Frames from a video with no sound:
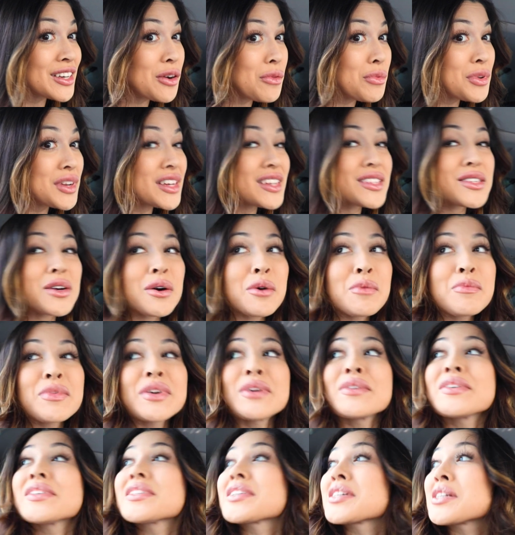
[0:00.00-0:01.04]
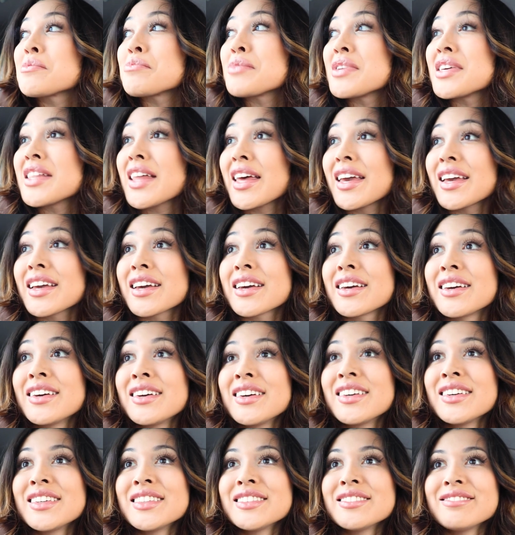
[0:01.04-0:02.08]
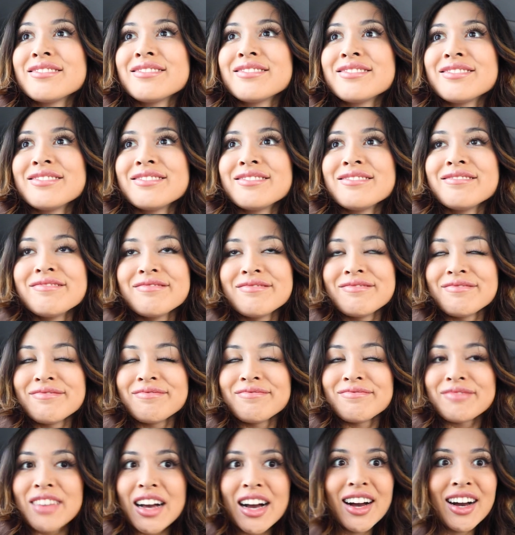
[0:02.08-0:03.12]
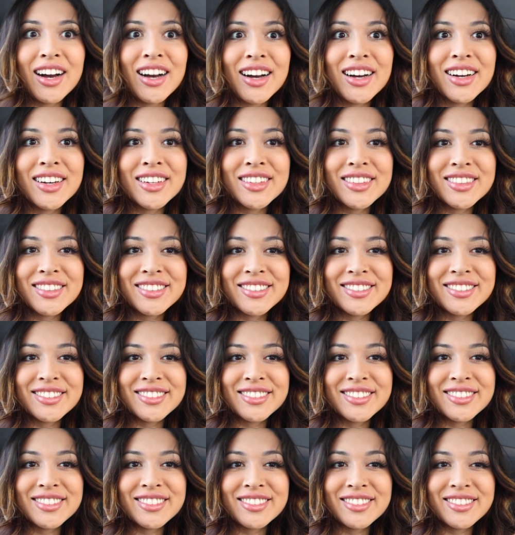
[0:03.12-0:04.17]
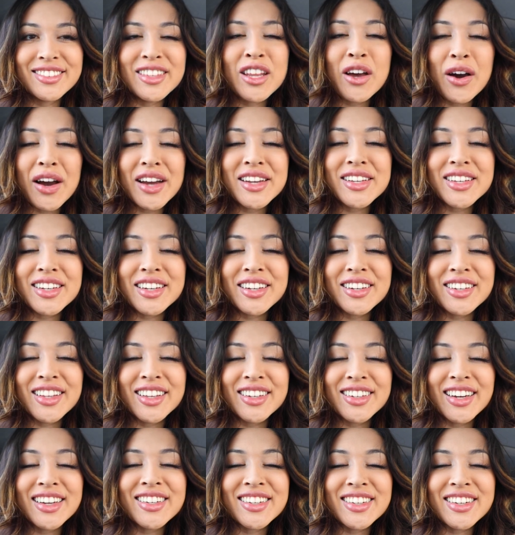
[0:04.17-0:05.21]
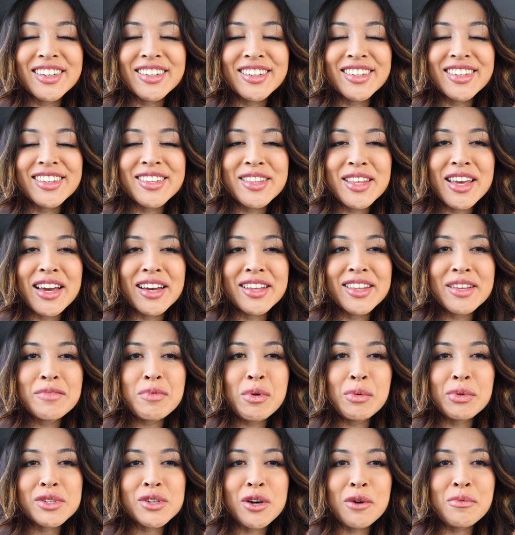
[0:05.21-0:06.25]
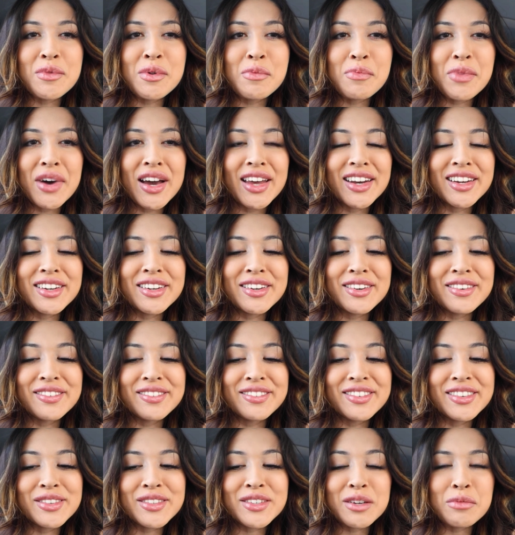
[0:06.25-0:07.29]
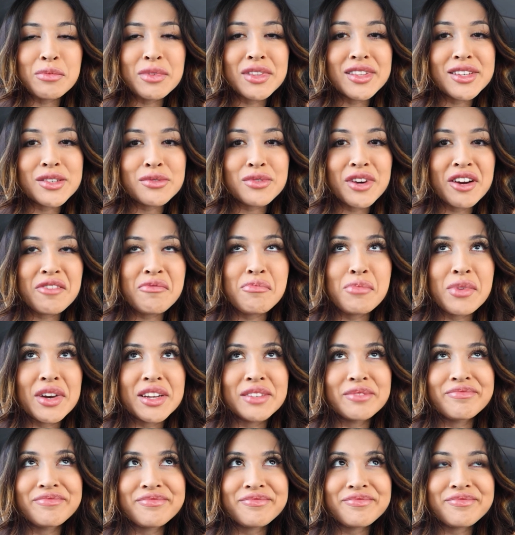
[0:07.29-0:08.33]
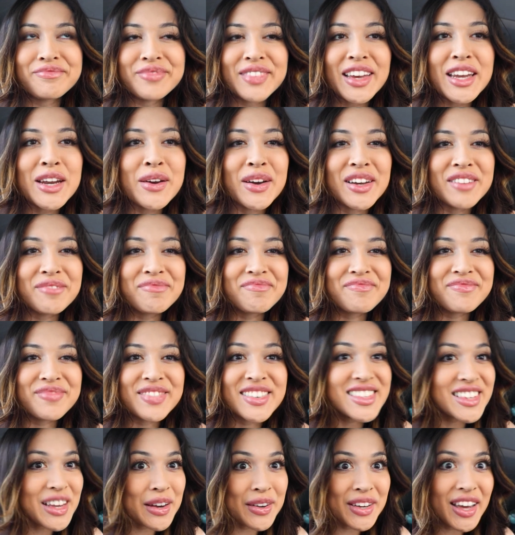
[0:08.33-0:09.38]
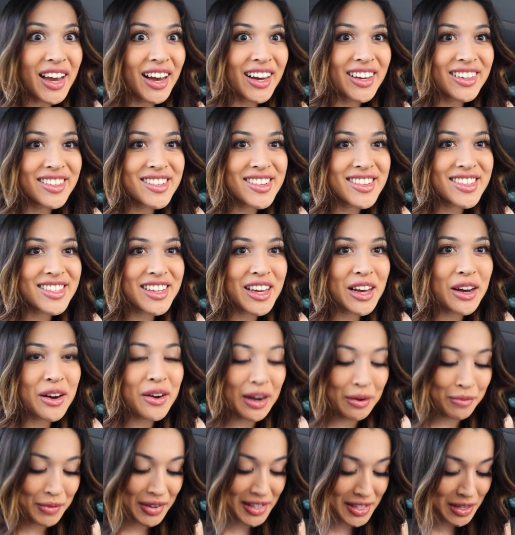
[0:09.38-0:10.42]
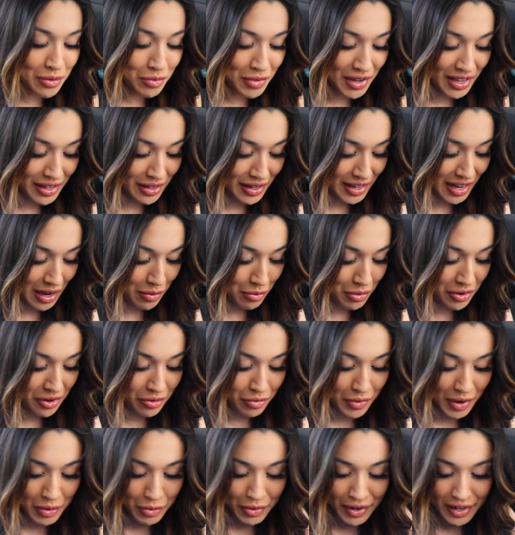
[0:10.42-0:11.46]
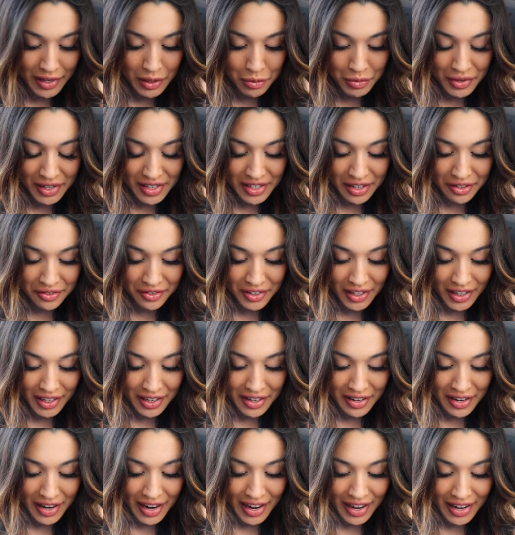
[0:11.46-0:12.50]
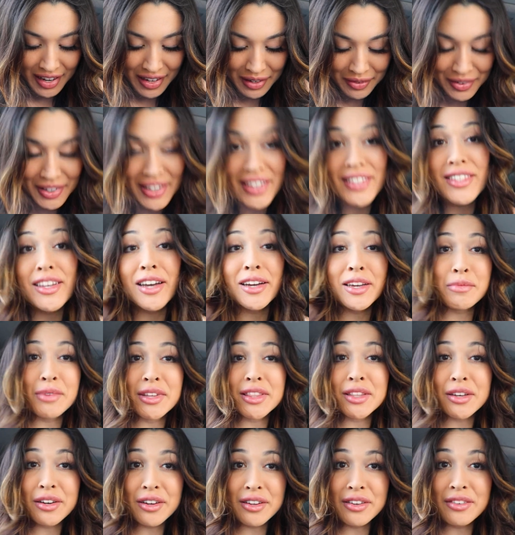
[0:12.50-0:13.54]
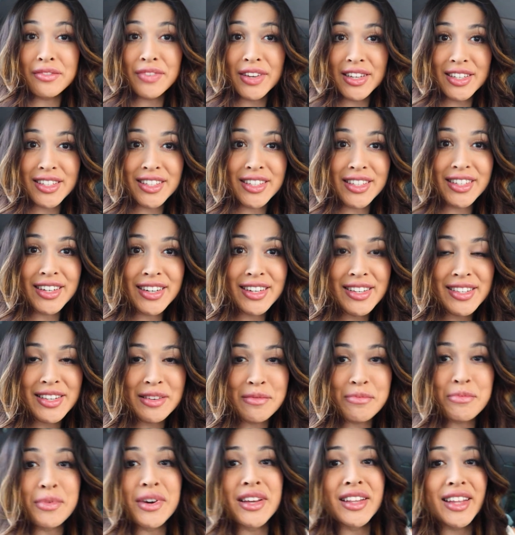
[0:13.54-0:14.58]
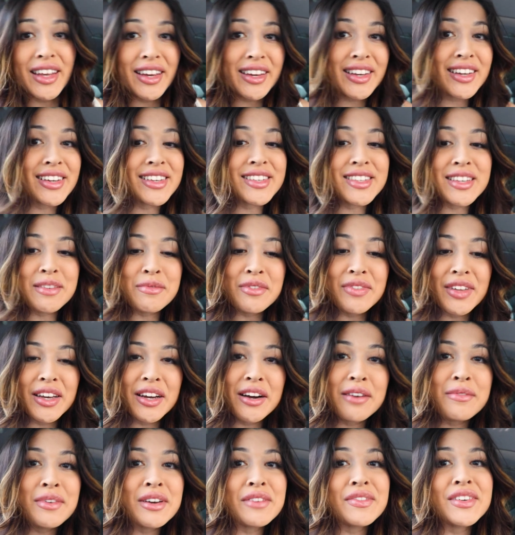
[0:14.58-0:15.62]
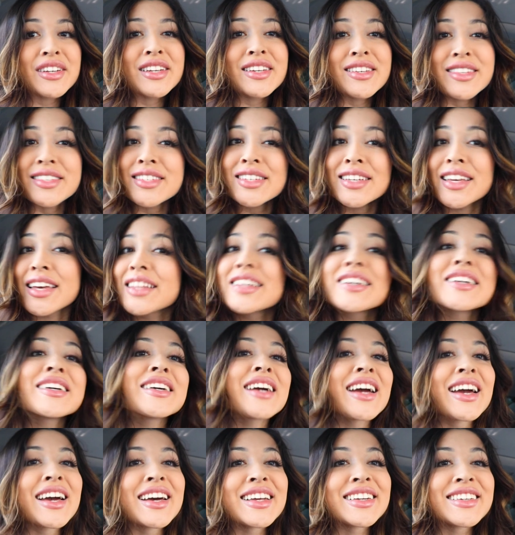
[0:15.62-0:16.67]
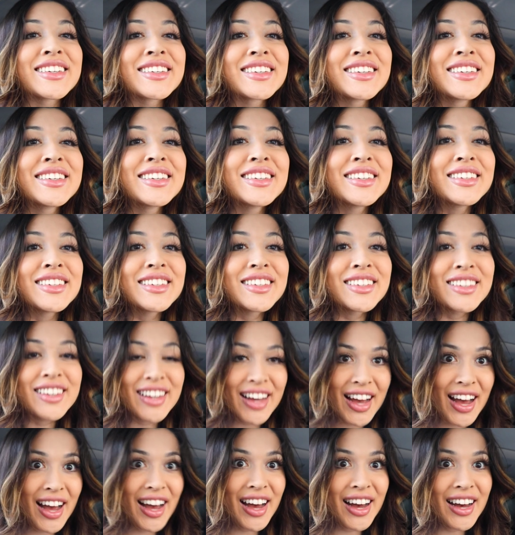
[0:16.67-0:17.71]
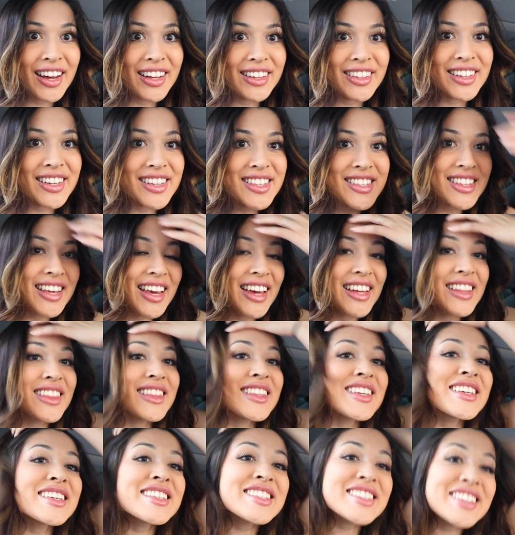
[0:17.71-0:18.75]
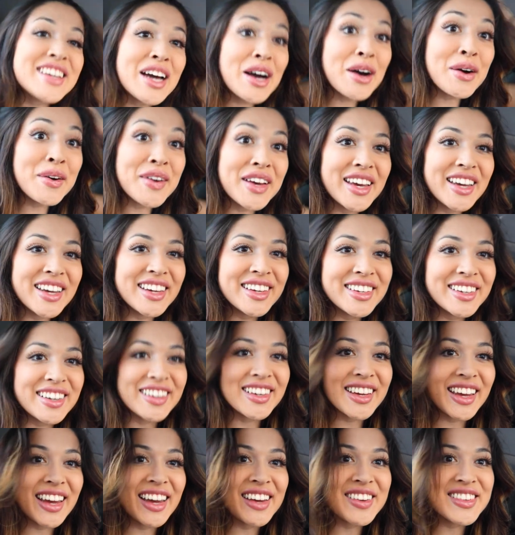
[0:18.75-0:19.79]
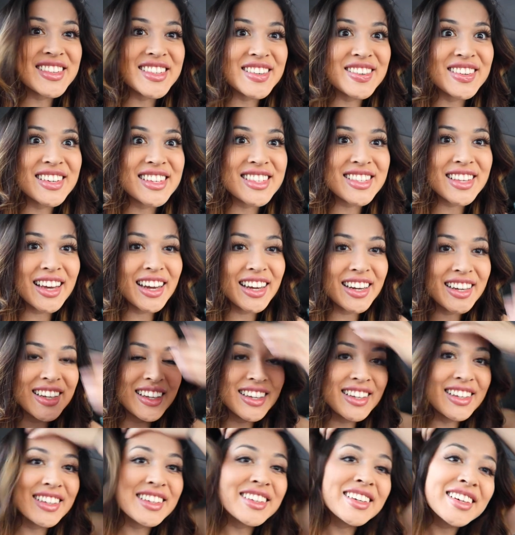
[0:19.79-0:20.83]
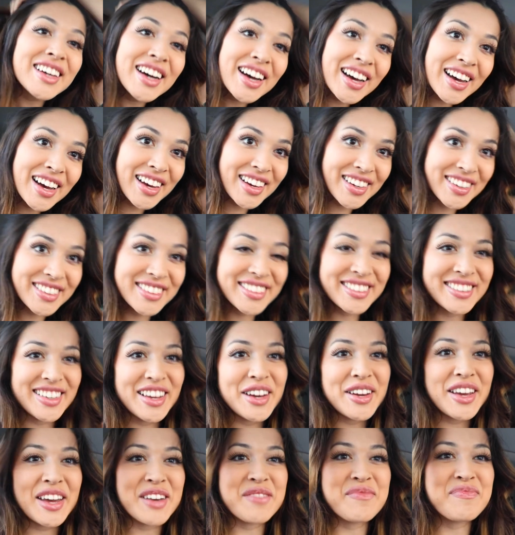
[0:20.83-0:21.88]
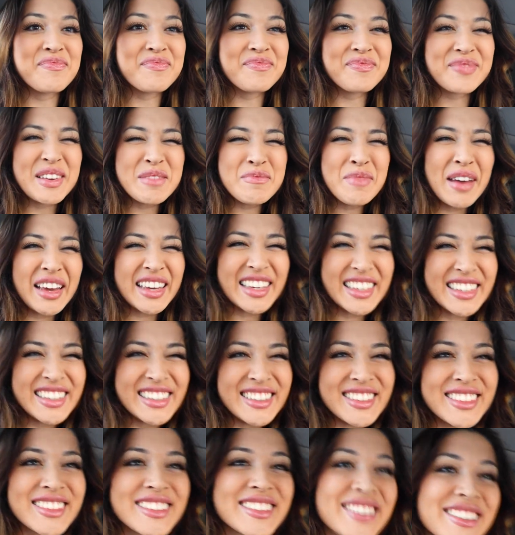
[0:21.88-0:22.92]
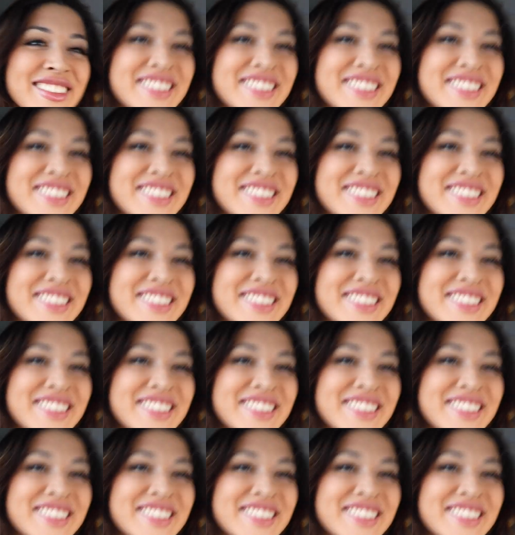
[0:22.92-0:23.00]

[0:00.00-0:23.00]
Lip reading: Nobody told me it was gonna be like I did hear that. Yeah, people told me, but I didn't know it was gonna be this rough. But anyway, so yeah, so I'm about to meet a couple of my bridesmaids over there, and I'm gonna document the whole adventures and put like some of like all my videos together, and let's get this going. Okay, I'm so excited. Okay, bye.